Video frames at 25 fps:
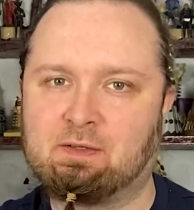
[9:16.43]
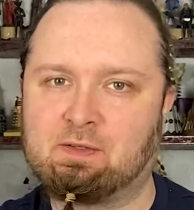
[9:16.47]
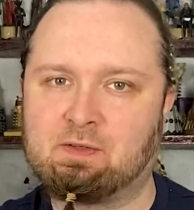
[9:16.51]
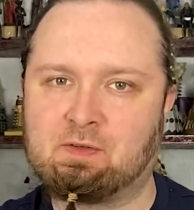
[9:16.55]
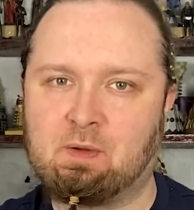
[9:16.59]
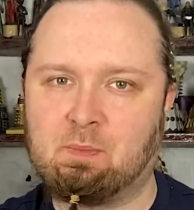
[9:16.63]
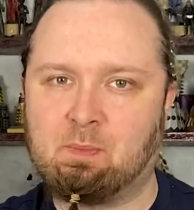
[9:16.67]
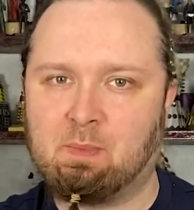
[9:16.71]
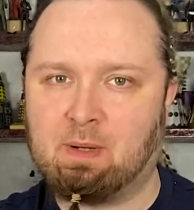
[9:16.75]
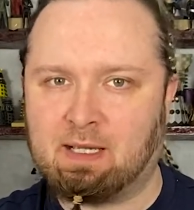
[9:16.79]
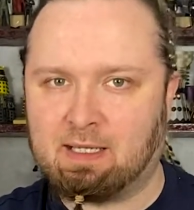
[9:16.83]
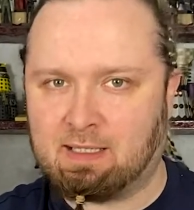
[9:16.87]
So
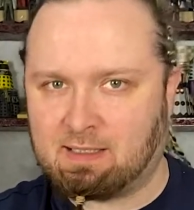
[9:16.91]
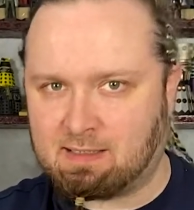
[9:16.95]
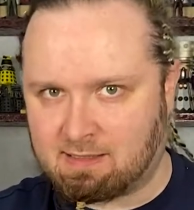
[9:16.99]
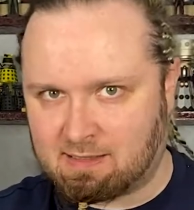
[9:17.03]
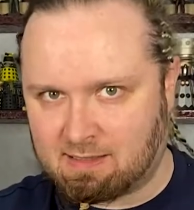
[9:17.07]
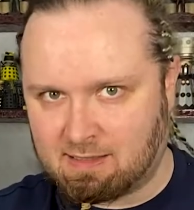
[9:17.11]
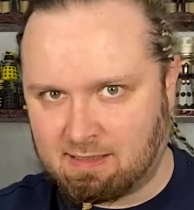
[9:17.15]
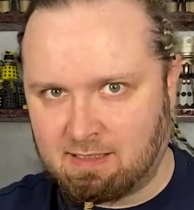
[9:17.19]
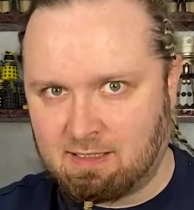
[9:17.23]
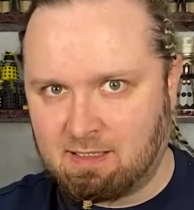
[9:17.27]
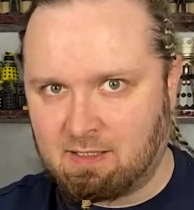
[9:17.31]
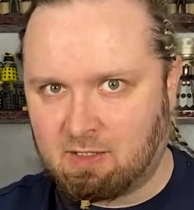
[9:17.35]
I might
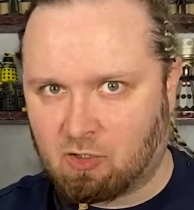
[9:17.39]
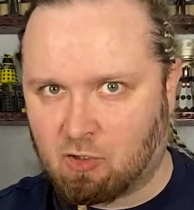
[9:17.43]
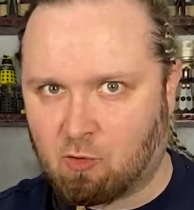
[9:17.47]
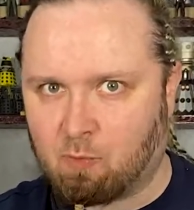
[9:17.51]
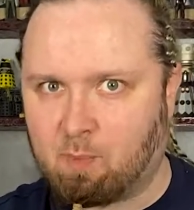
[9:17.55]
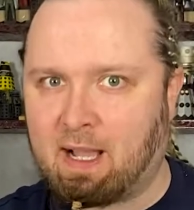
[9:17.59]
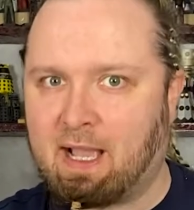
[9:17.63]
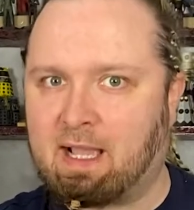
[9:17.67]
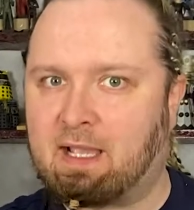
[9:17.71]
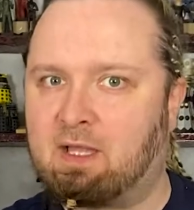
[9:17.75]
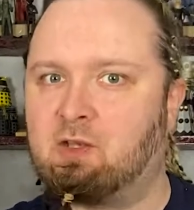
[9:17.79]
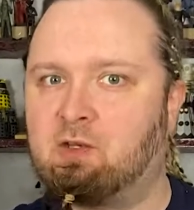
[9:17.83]
go
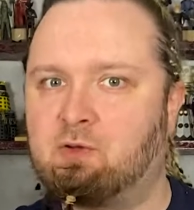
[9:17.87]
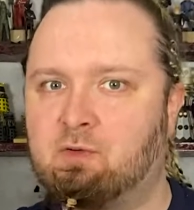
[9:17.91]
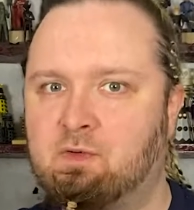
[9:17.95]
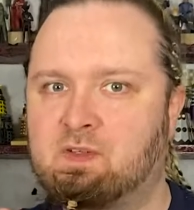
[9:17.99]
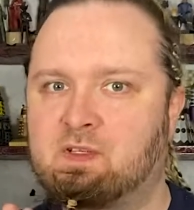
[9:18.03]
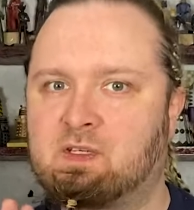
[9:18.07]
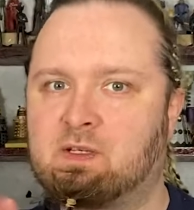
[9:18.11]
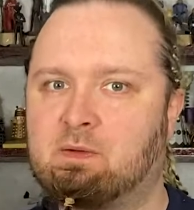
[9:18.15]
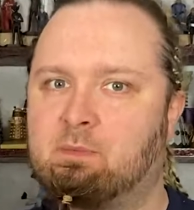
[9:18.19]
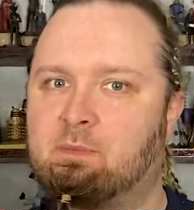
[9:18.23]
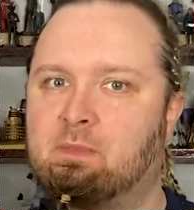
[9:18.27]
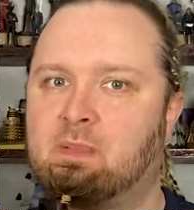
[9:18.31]
back and do
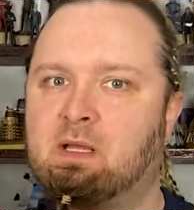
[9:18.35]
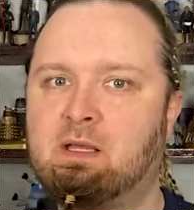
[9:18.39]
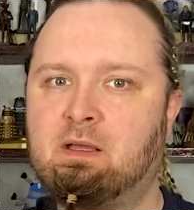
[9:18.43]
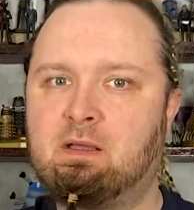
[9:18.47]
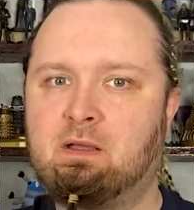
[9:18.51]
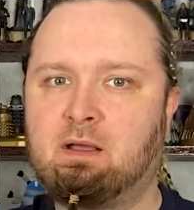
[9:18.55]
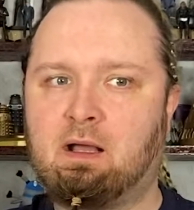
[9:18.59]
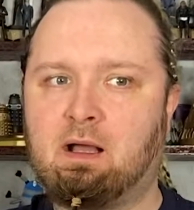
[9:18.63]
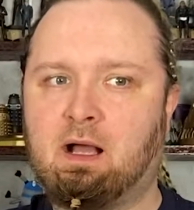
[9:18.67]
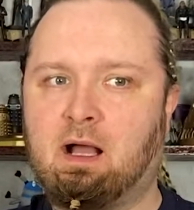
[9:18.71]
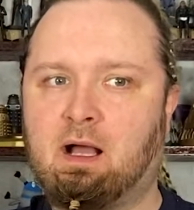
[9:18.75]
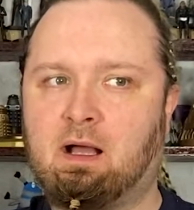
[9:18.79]
some
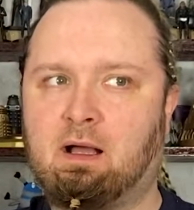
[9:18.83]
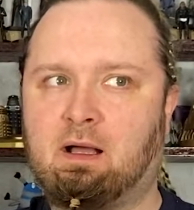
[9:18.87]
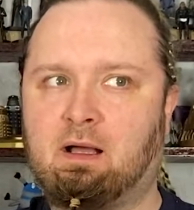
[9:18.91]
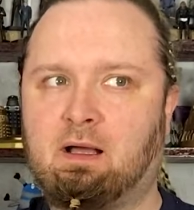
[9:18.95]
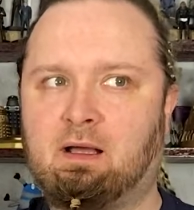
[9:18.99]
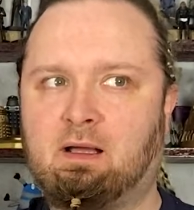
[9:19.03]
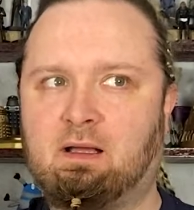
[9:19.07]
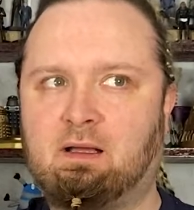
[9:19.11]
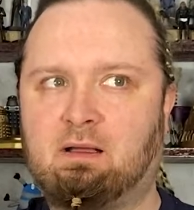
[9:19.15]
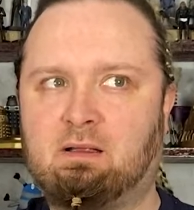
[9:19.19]
uh,